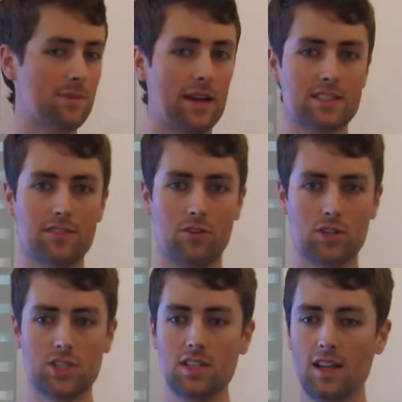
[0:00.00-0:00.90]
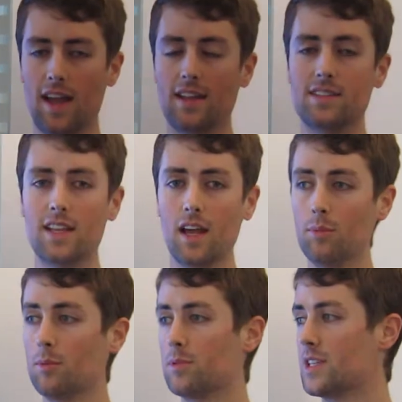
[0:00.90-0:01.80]
Max LaFortune, and today
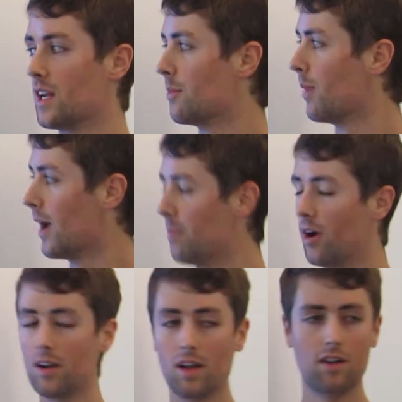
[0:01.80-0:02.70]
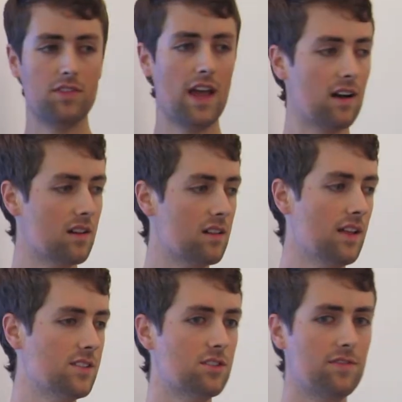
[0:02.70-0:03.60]
I'll be presenting my part of the
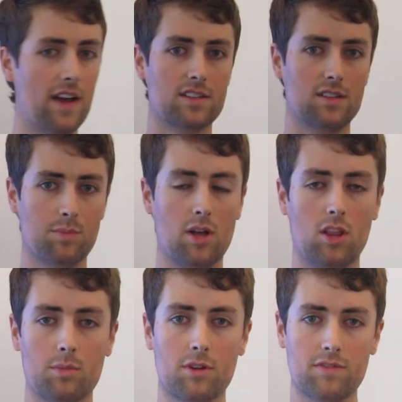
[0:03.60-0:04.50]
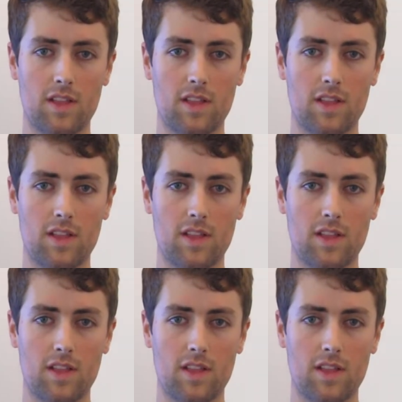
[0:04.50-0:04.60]
Alkaline Surfactant Polymer